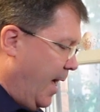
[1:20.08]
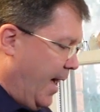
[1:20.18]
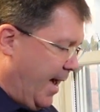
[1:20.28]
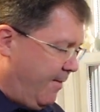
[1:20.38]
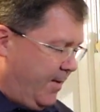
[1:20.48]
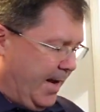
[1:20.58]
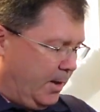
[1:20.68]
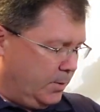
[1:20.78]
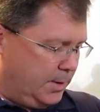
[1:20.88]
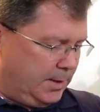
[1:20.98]
Half an
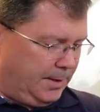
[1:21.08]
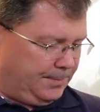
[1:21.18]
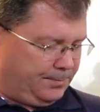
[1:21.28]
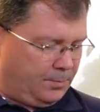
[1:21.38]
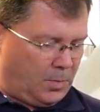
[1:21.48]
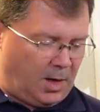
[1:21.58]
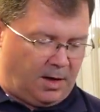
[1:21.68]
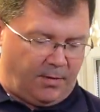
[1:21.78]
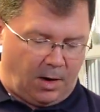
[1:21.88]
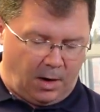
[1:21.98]
ounce
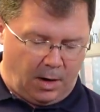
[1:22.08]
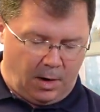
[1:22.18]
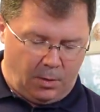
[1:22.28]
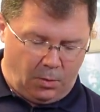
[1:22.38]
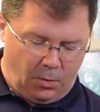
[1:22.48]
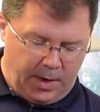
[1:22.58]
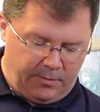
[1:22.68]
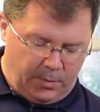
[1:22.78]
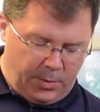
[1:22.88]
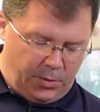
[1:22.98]
of our
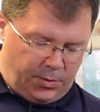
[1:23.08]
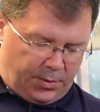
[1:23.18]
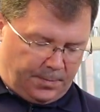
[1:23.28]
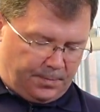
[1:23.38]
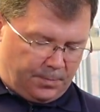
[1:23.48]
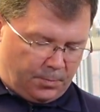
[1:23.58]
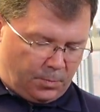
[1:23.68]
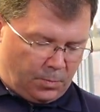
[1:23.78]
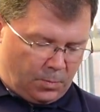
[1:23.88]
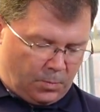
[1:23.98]
red vermouth,
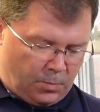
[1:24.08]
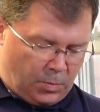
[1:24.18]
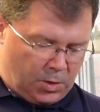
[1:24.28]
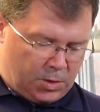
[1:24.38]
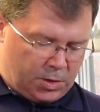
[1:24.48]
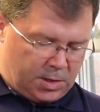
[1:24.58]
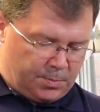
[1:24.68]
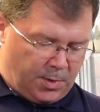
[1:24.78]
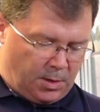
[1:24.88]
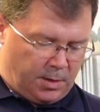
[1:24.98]

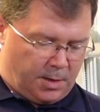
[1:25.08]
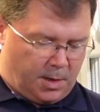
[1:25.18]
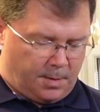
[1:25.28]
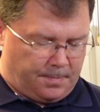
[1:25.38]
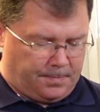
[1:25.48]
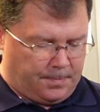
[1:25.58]
just barely there.